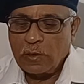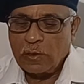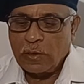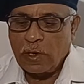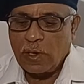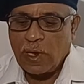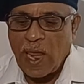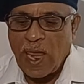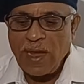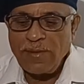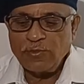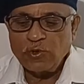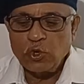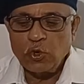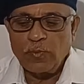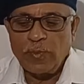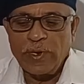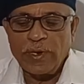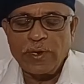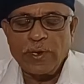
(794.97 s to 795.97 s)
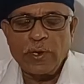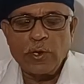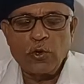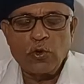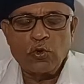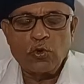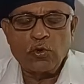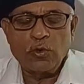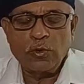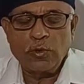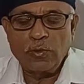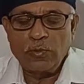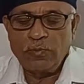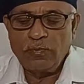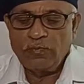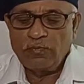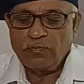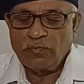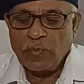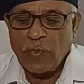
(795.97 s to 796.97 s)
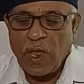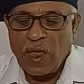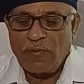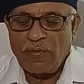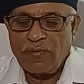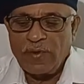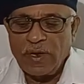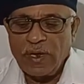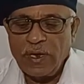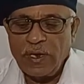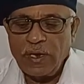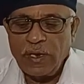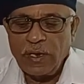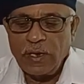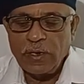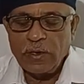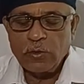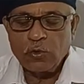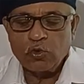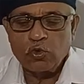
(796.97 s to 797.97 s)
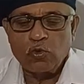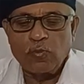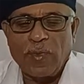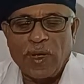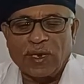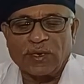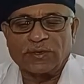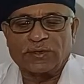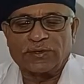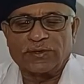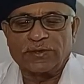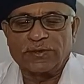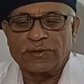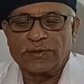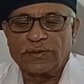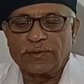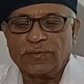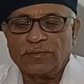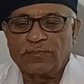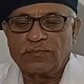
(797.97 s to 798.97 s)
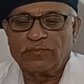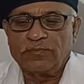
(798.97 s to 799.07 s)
The line should be renewed every 2 months.